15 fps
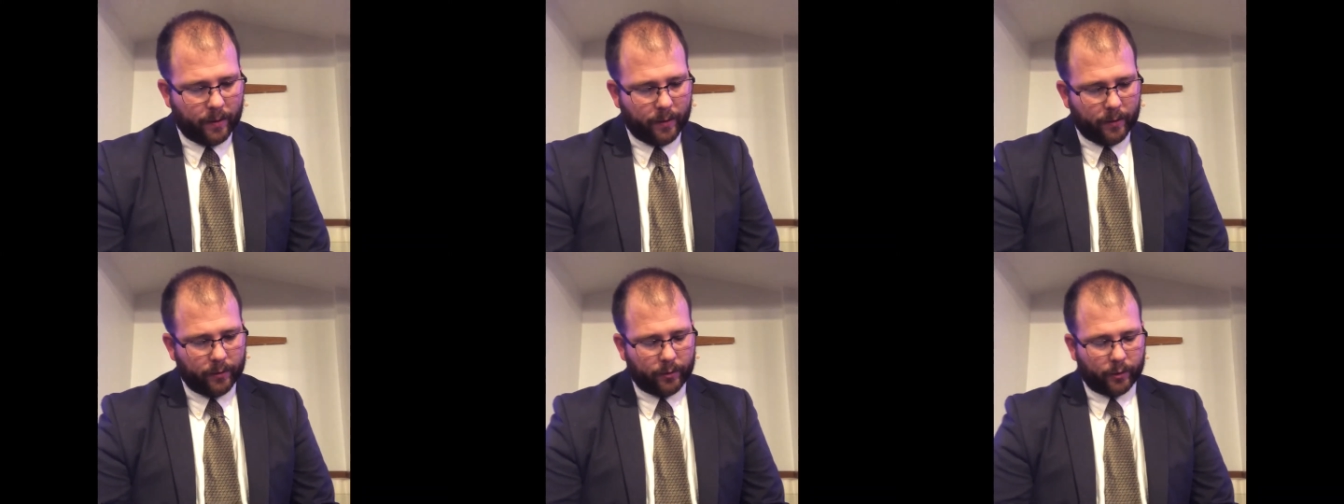
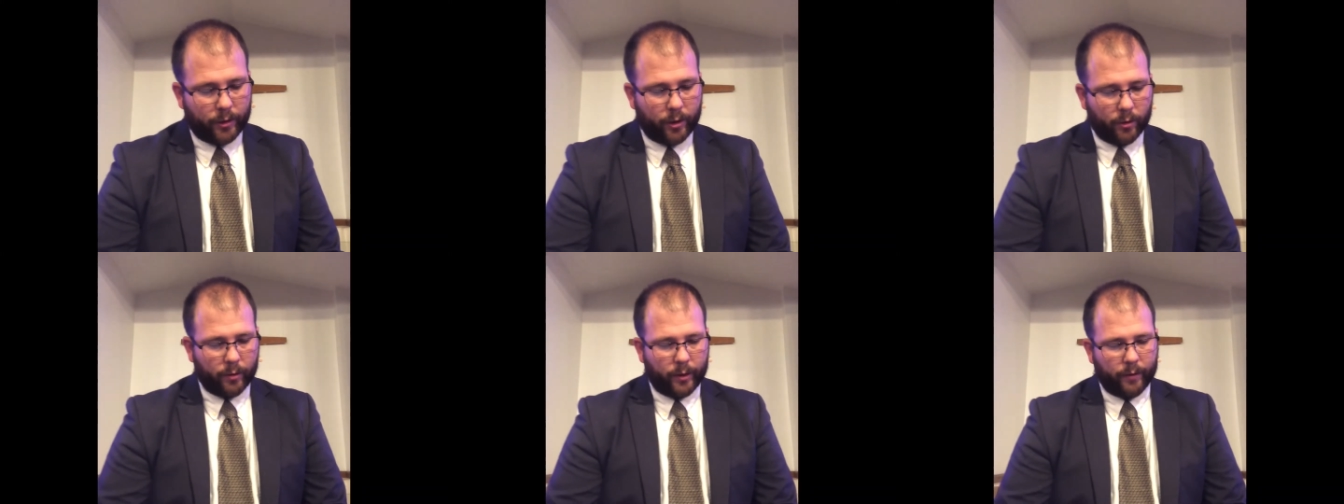
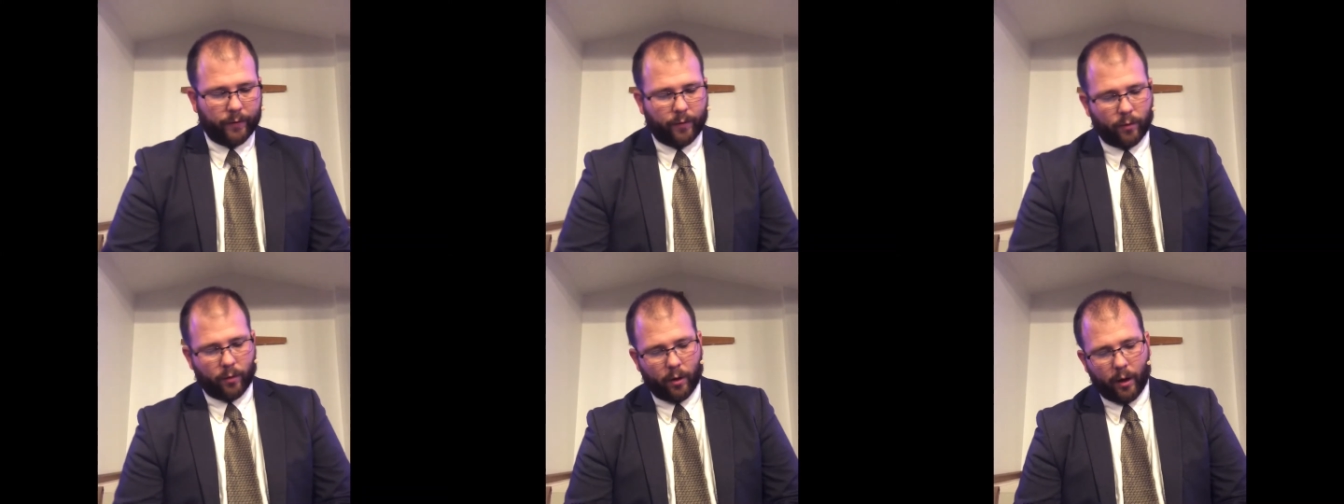Securing
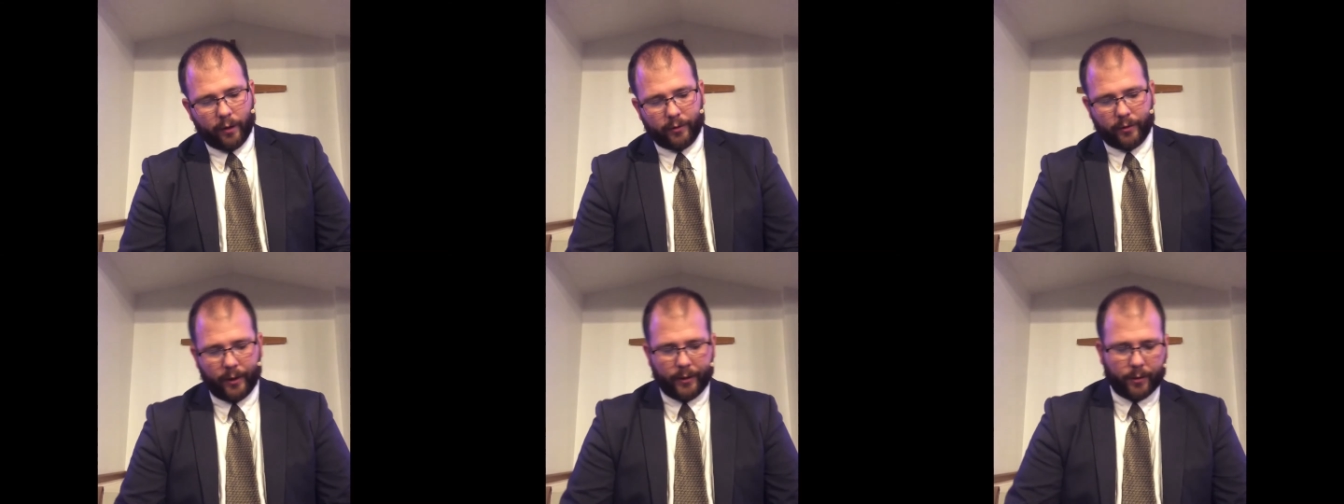for
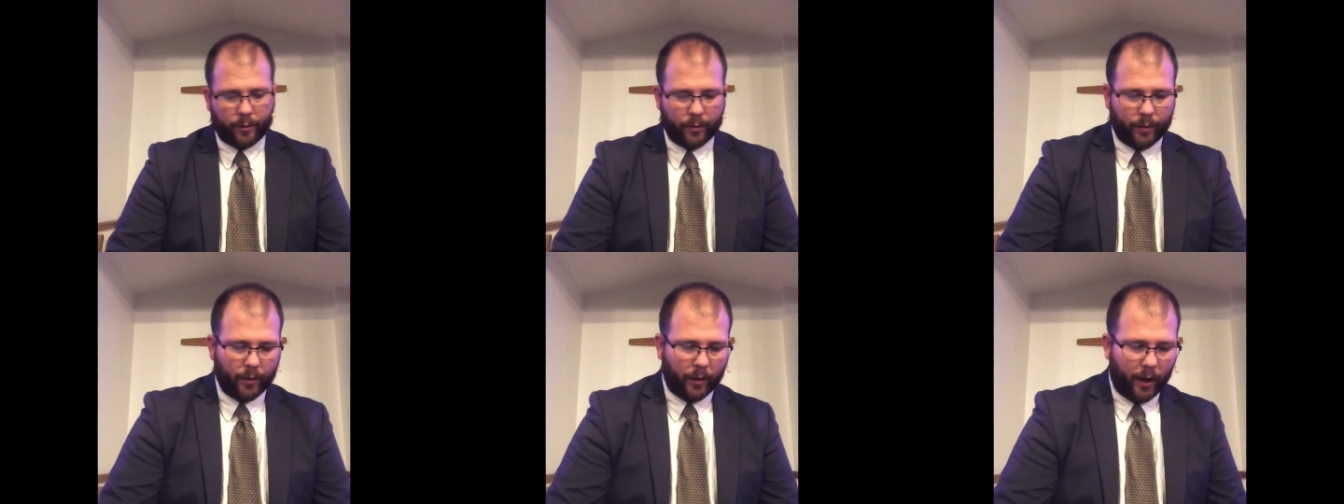us
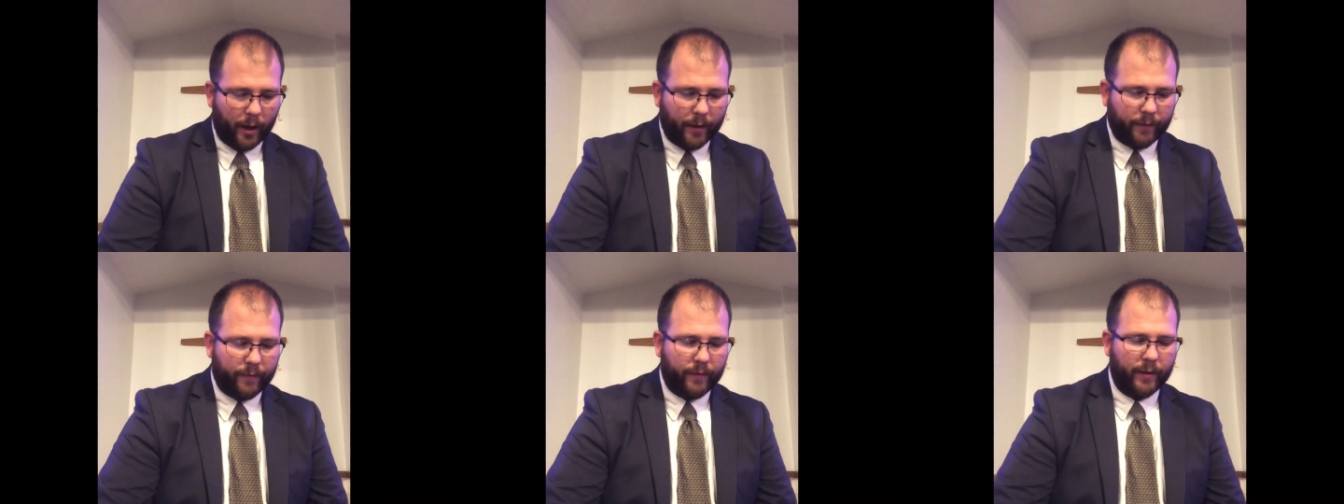eternal
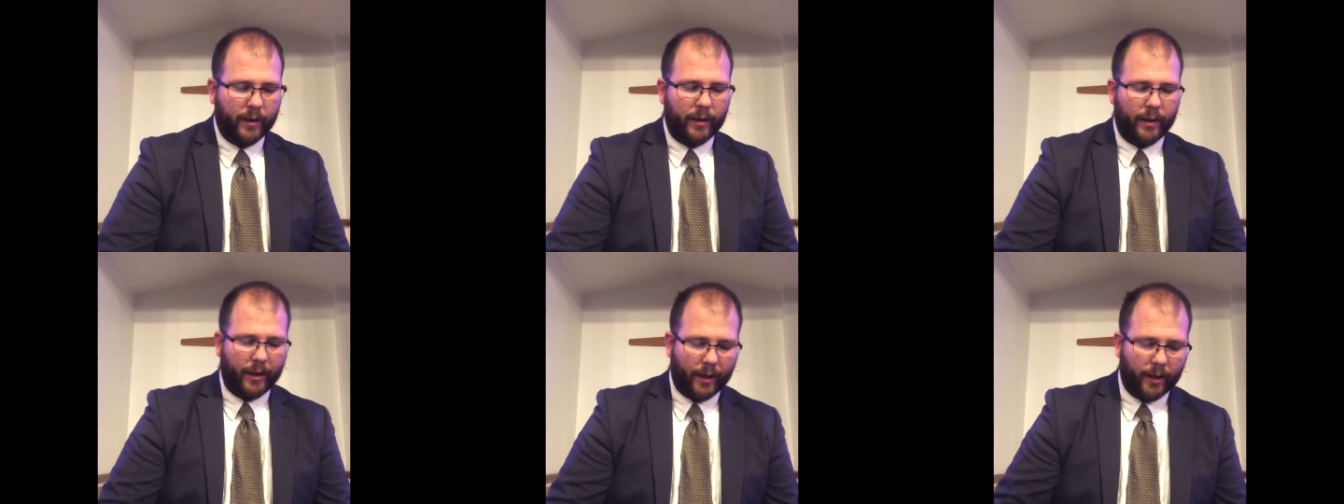life
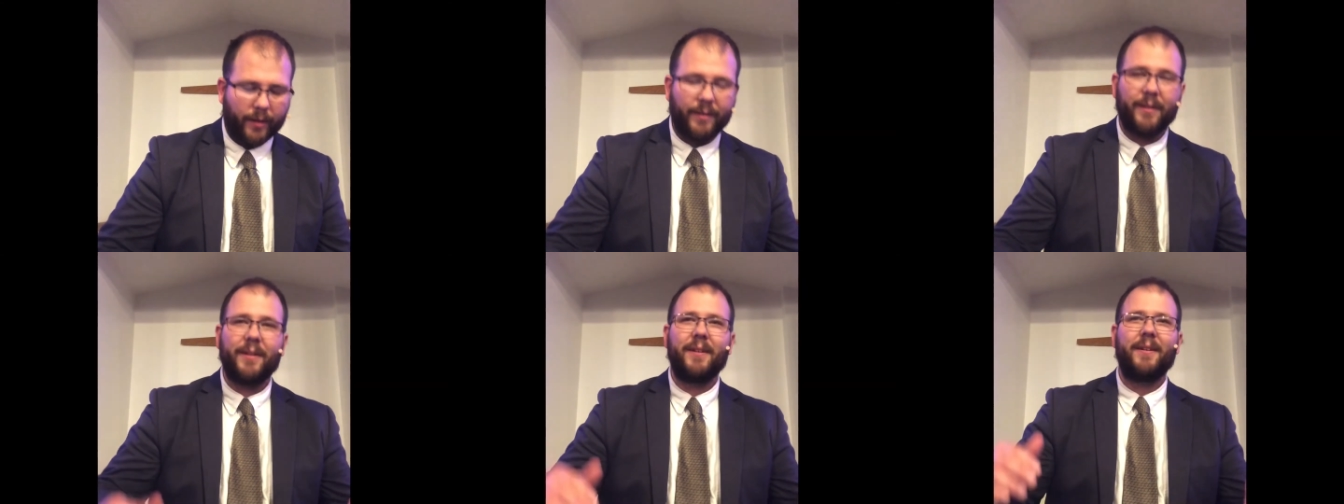
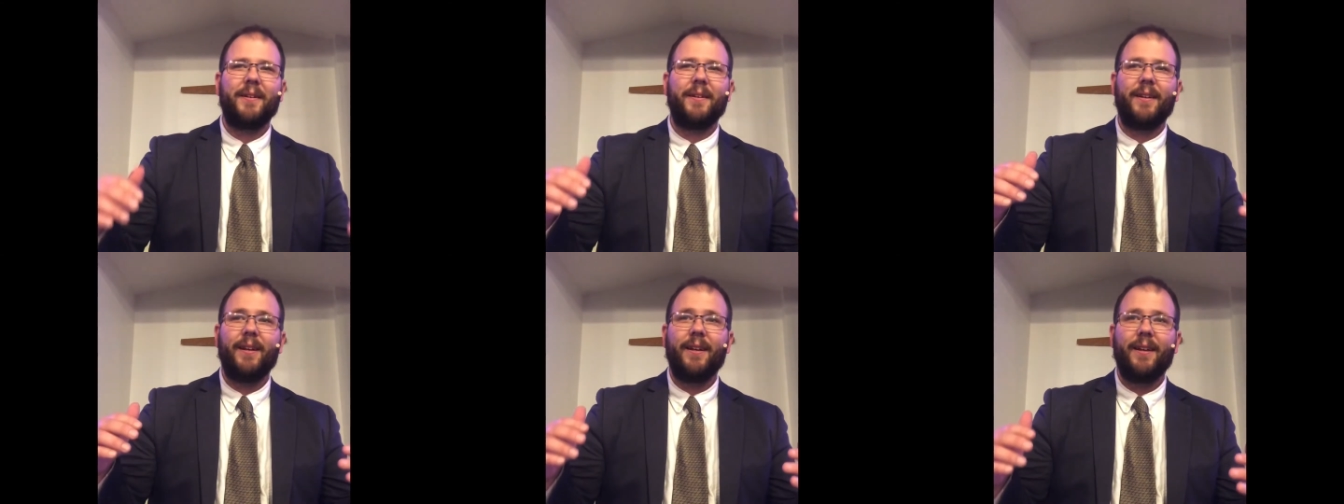in
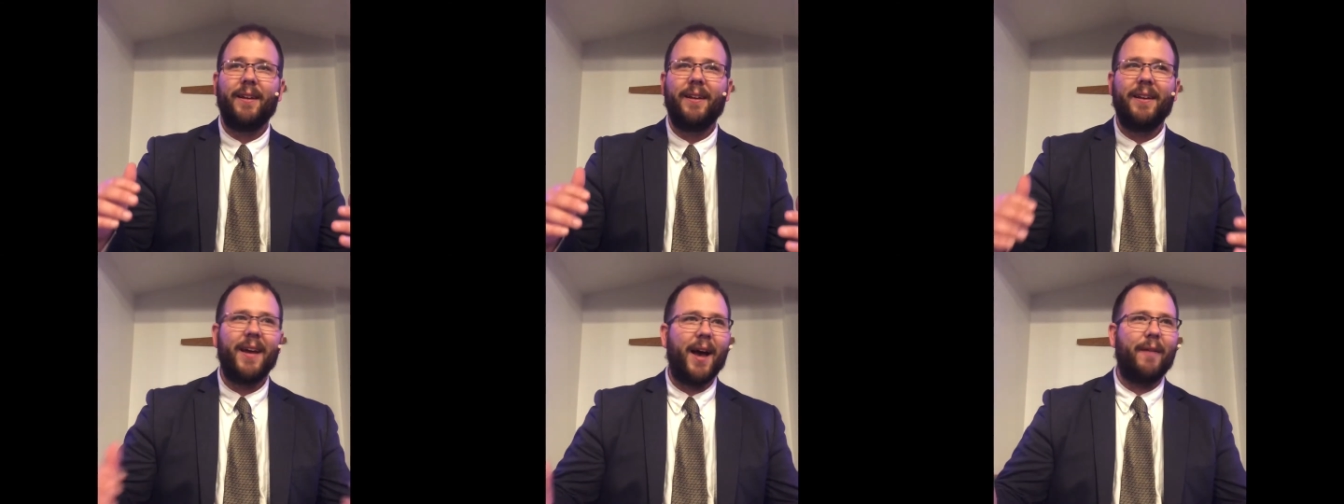
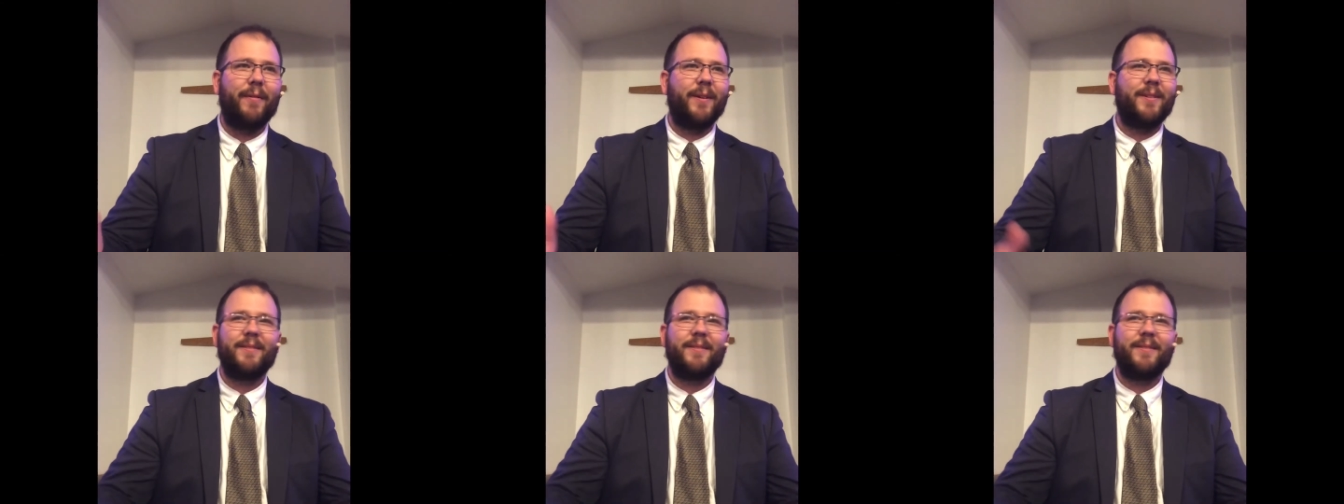heaven,